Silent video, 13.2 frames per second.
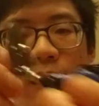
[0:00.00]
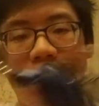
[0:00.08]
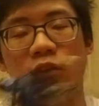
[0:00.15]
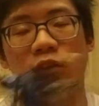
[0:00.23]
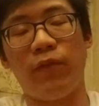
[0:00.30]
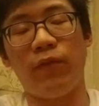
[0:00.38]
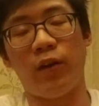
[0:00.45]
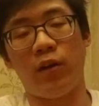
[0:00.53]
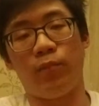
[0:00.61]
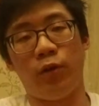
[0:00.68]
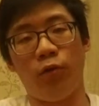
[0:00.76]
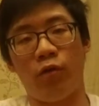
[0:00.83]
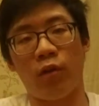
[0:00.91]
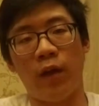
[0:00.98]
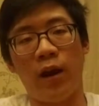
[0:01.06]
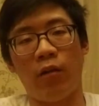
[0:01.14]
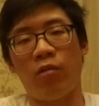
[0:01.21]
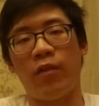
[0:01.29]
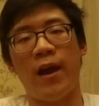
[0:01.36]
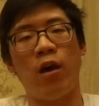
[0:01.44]
This is definitely going to produce a
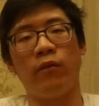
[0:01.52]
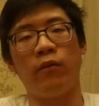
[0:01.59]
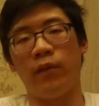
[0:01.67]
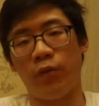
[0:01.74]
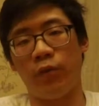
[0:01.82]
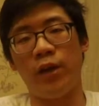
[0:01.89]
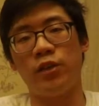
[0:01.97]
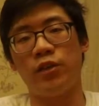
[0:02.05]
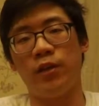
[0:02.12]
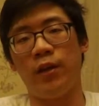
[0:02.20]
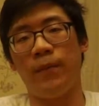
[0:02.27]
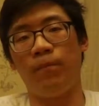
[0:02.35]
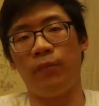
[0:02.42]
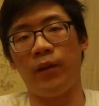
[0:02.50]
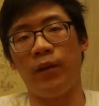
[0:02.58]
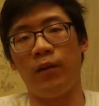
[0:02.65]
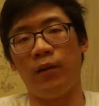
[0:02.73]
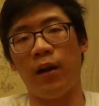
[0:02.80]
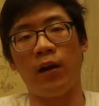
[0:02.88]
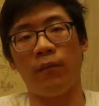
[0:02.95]
lot of sound, vibration,
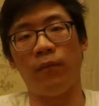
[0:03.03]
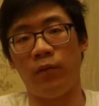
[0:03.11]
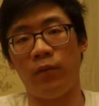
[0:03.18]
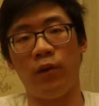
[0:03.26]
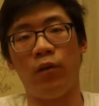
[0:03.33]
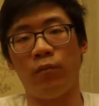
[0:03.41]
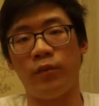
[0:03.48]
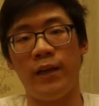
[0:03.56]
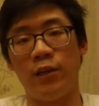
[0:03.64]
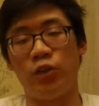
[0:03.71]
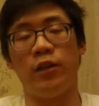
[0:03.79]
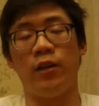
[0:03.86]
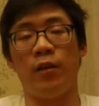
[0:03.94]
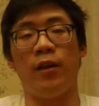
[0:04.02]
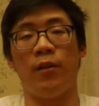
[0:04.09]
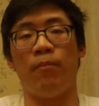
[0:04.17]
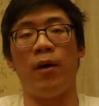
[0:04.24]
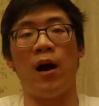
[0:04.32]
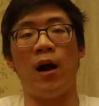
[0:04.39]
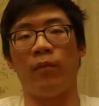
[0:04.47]
and a lot of tension in
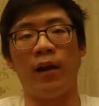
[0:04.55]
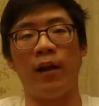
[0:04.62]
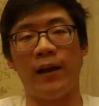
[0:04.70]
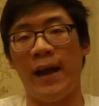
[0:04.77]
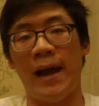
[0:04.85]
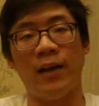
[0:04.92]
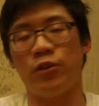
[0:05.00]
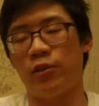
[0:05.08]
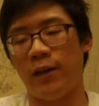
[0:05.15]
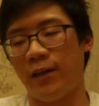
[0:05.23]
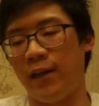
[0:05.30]
the bottom, a lot of action.